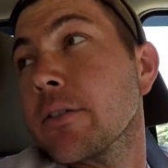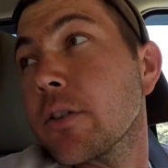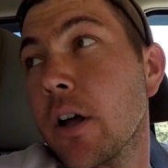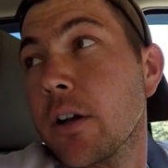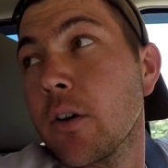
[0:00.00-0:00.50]

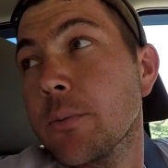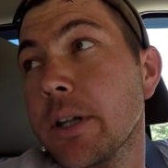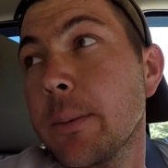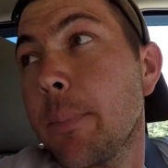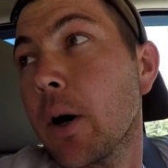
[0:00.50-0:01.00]
So on
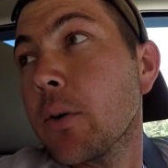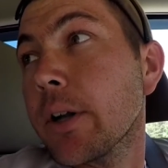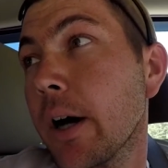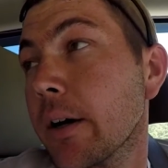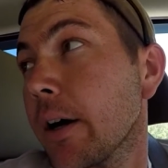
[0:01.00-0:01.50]

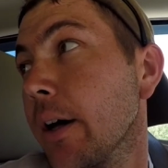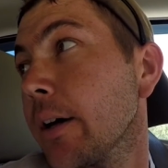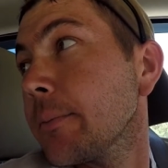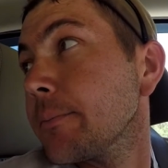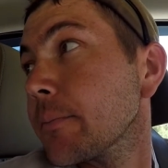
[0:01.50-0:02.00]

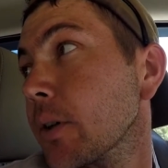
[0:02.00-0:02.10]
HomeDepot.com.